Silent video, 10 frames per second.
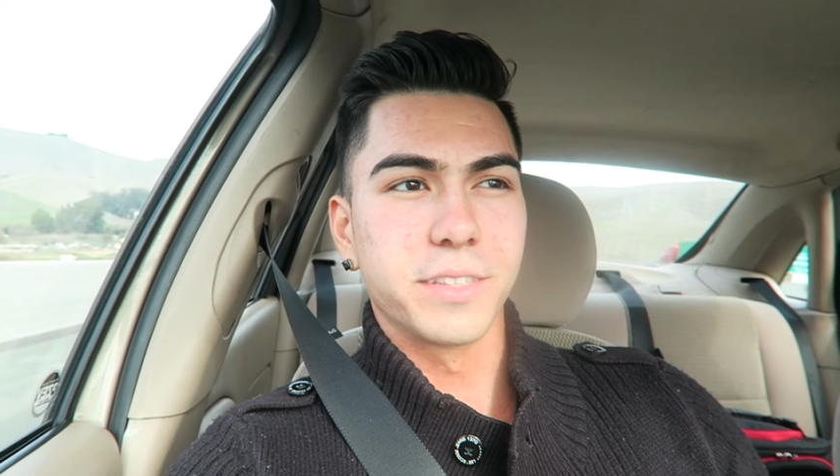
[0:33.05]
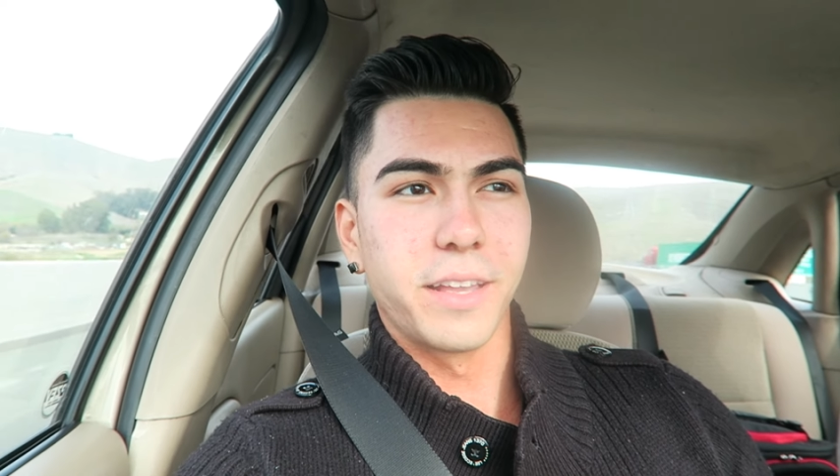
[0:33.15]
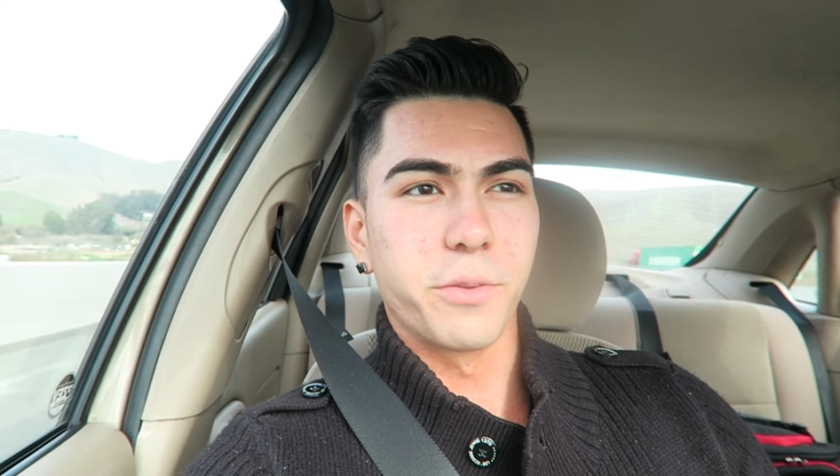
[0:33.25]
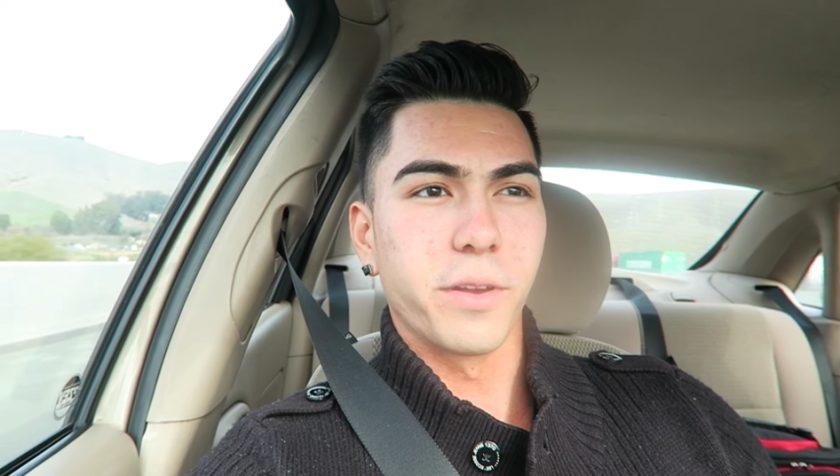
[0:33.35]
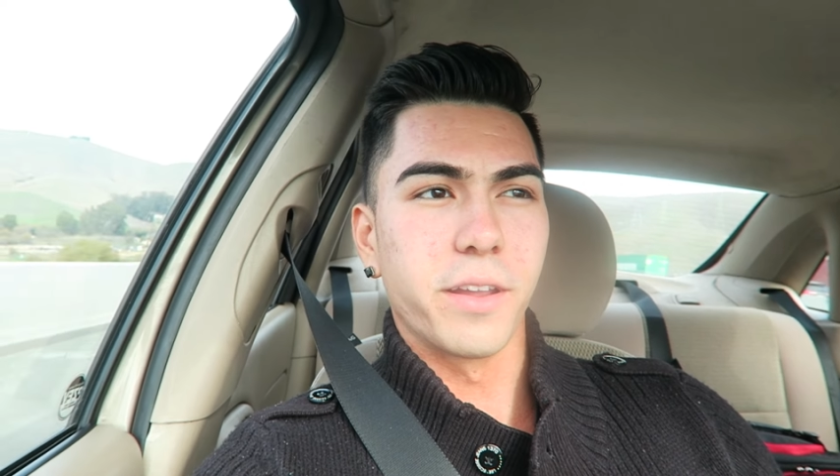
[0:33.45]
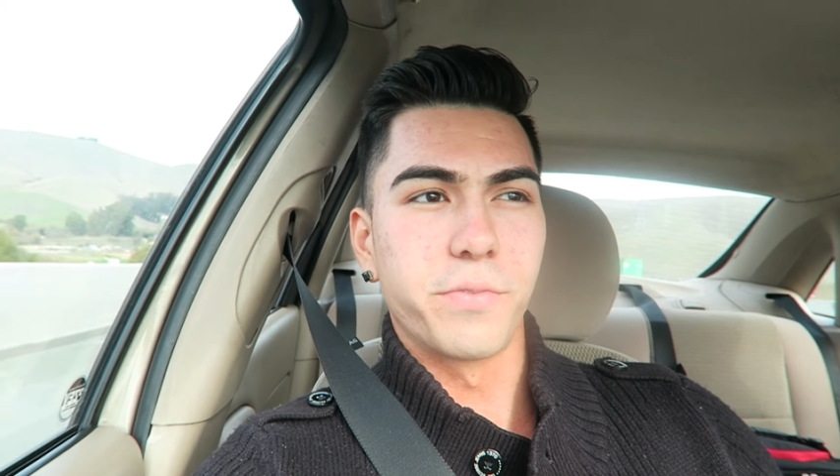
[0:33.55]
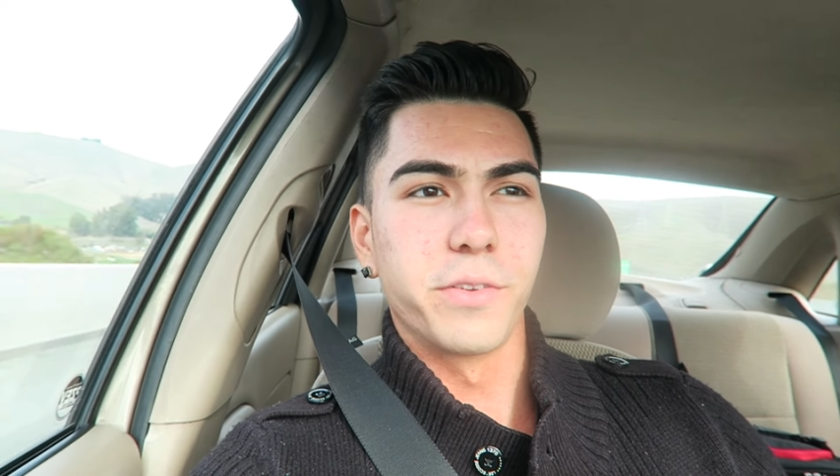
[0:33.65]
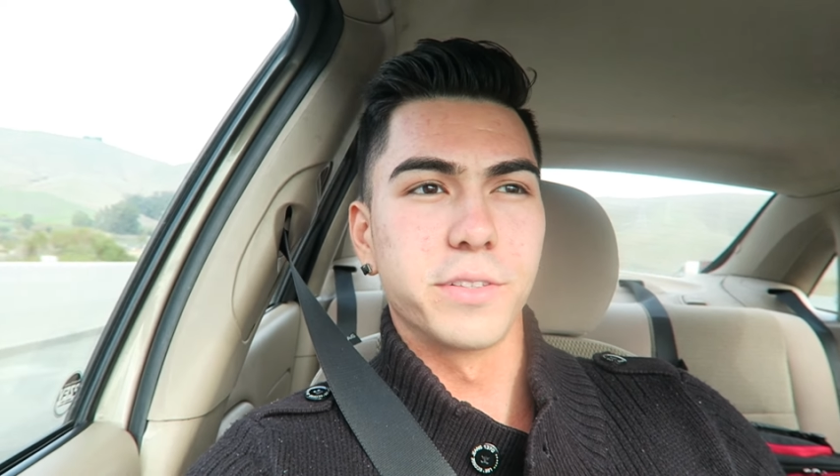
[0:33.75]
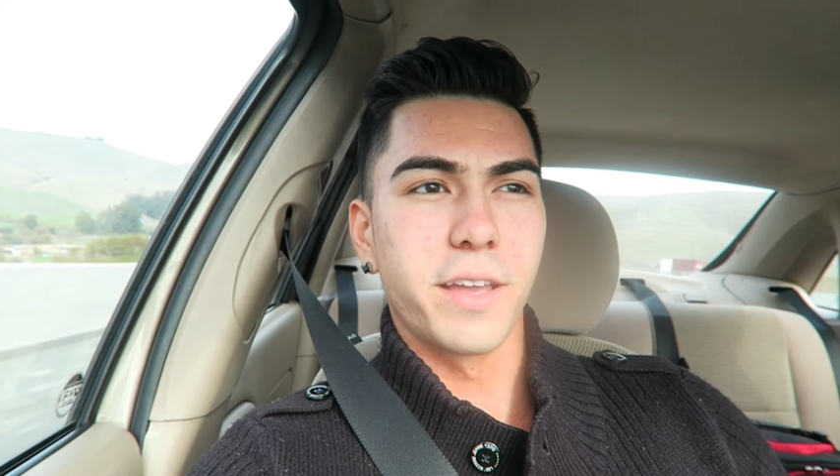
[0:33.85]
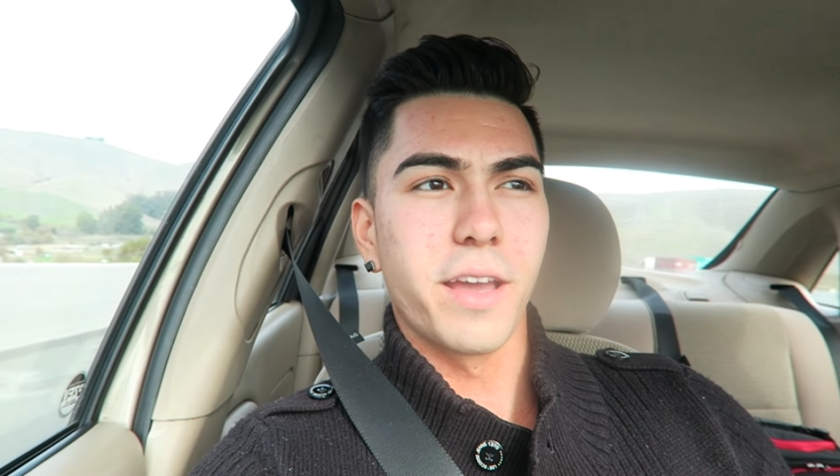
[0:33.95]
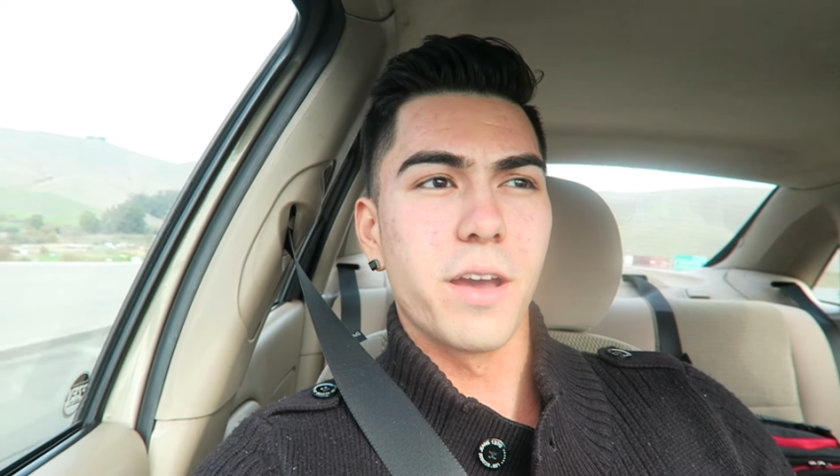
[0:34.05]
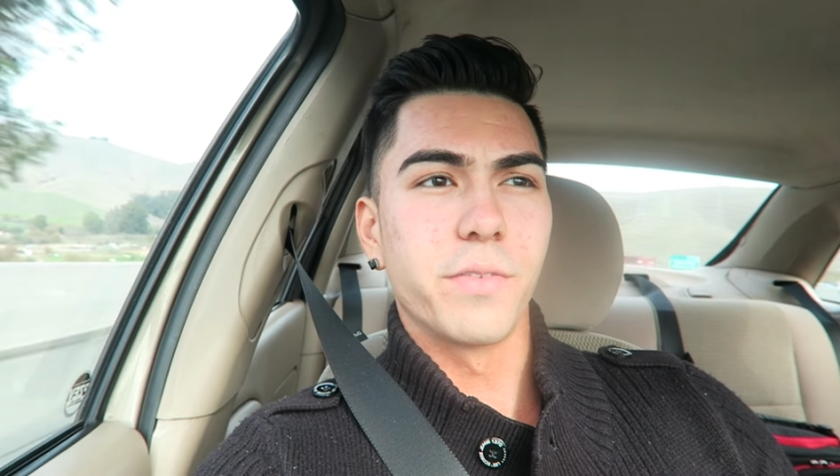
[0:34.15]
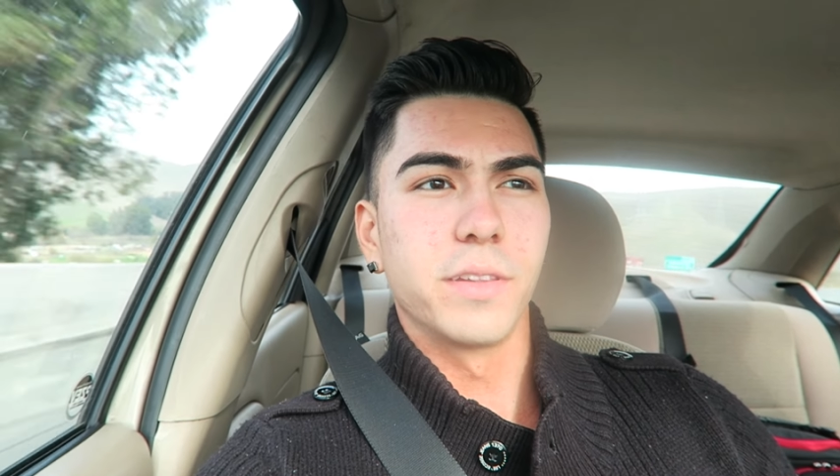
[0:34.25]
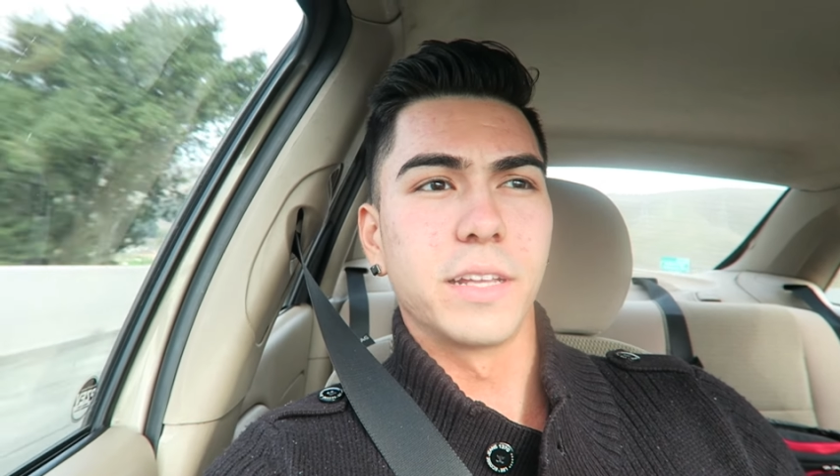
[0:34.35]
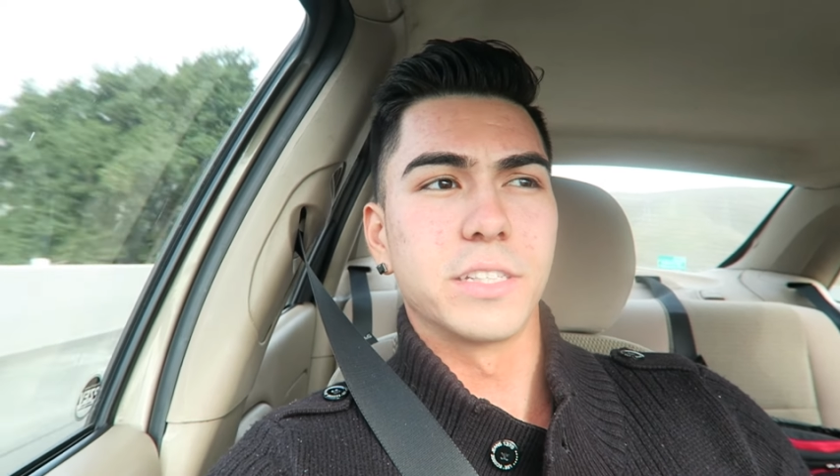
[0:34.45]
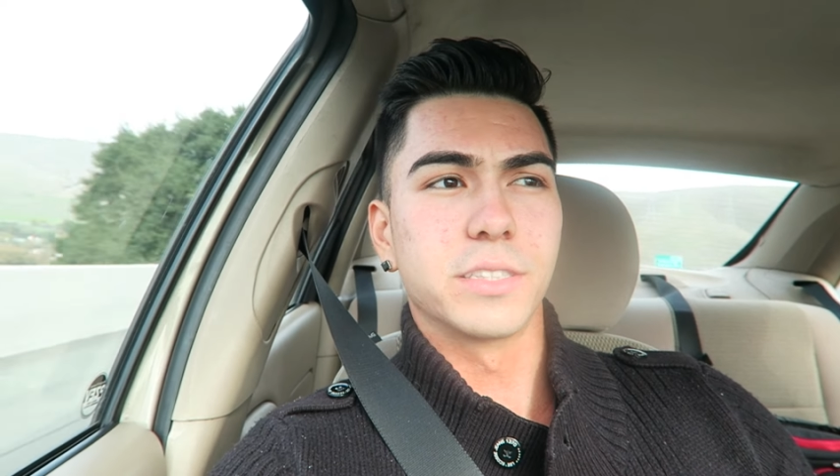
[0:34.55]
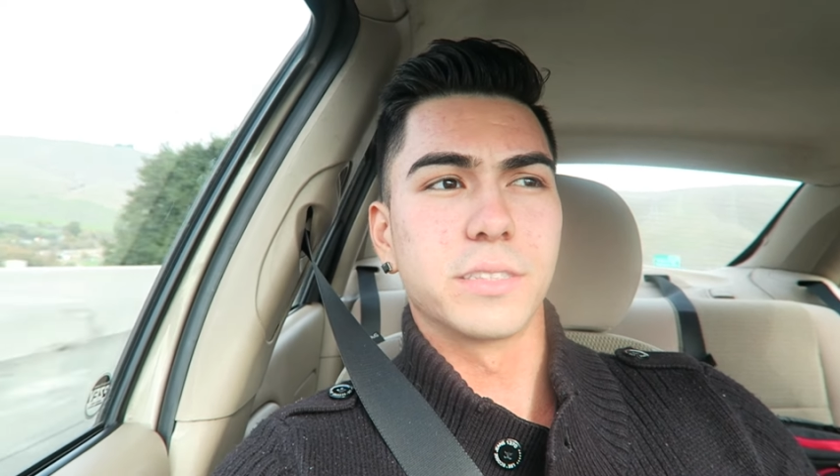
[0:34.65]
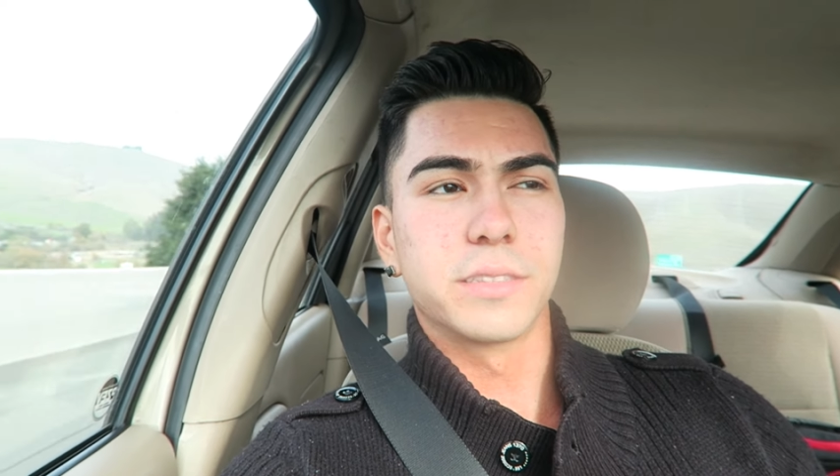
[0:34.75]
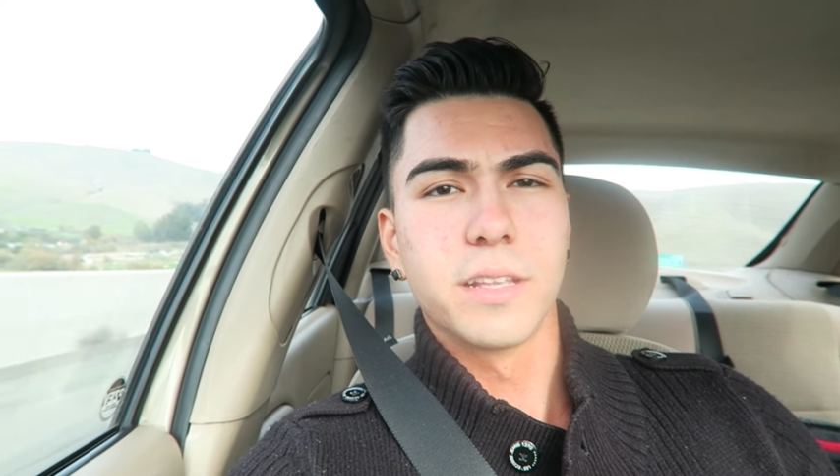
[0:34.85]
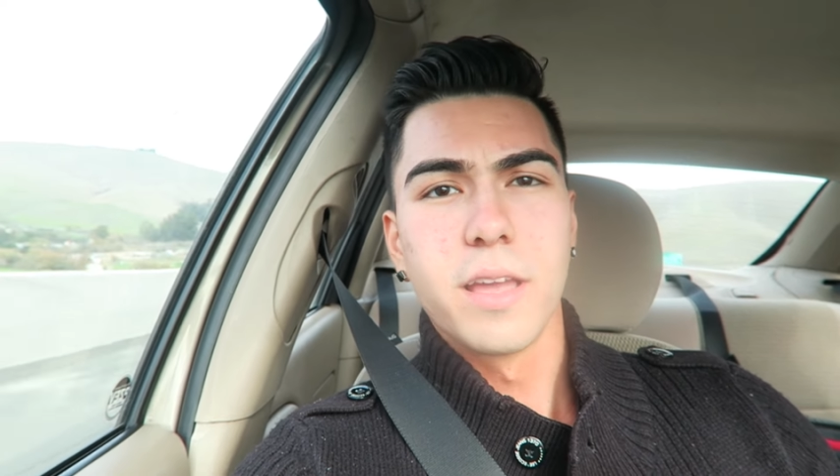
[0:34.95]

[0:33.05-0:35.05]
like what kind of foods they have, and like, just,